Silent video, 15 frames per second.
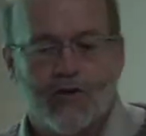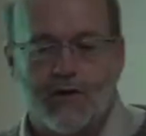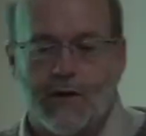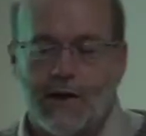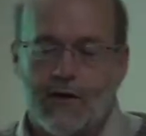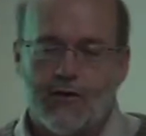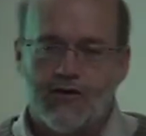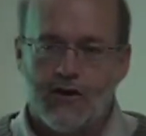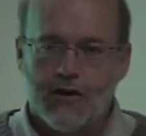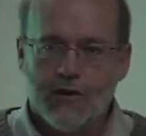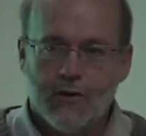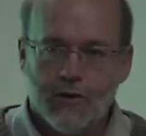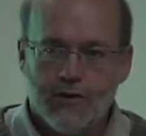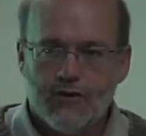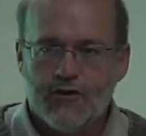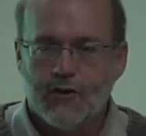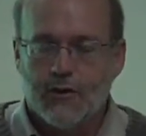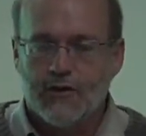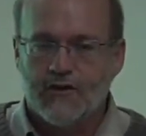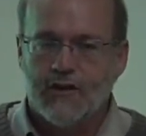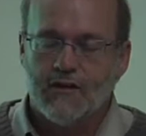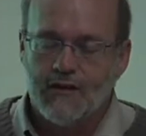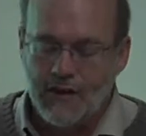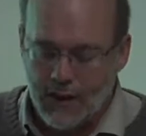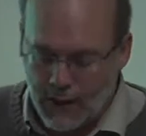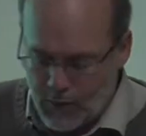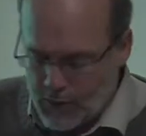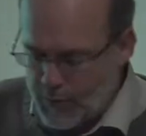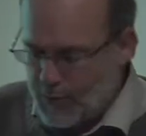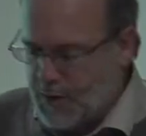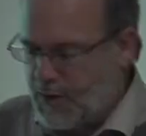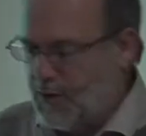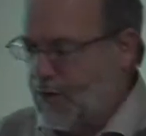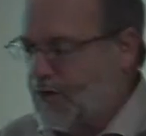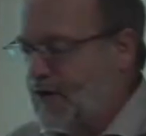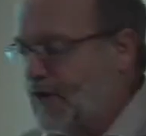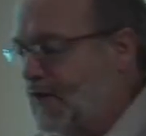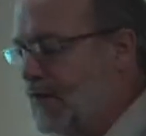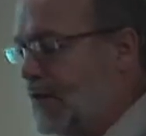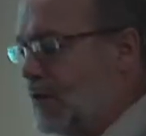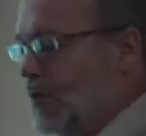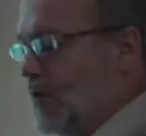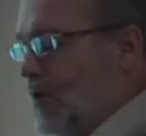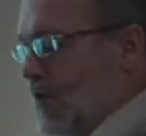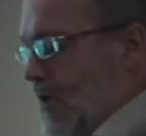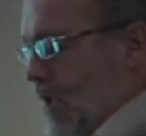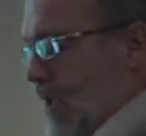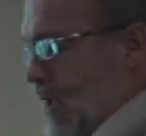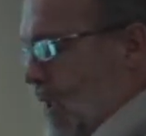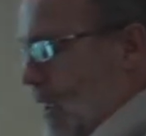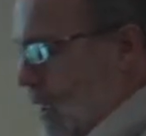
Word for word: your energy use, your existing equipment, your existing building.